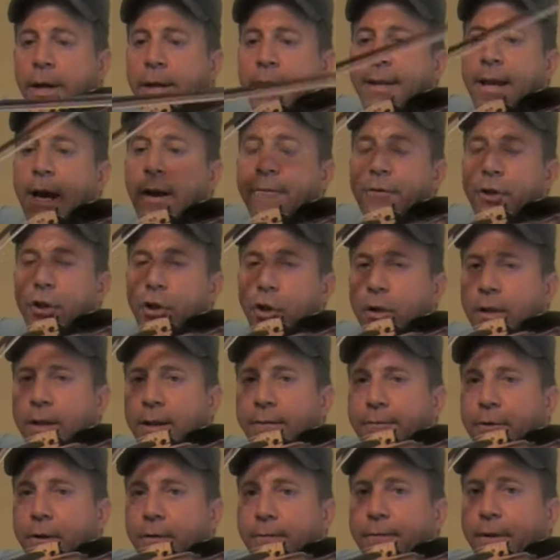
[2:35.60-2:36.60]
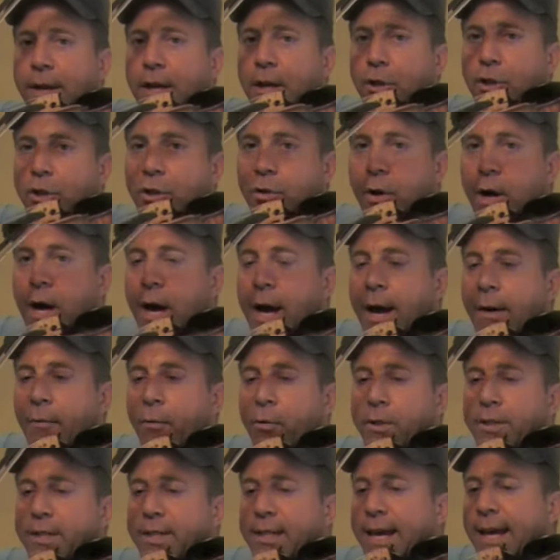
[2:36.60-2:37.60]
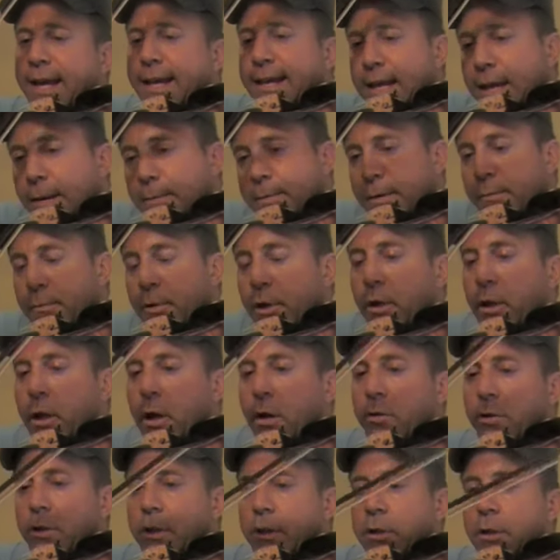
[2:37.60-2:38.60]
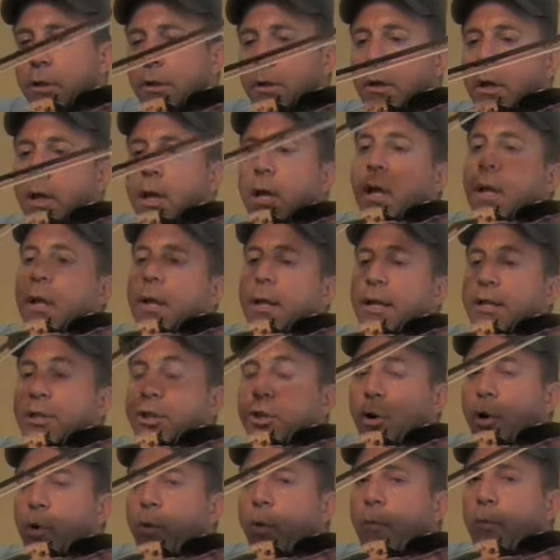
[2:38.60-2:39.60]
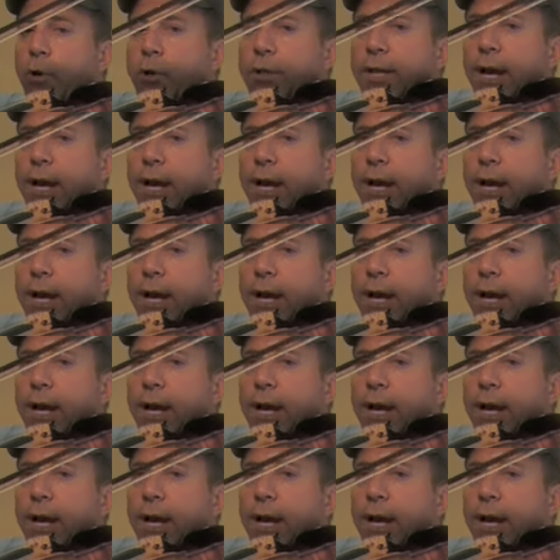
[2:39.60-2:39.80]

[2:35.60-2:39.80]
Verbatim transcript: Now if you don't lift your fingers too high, once again, keep them close. Let's do it one more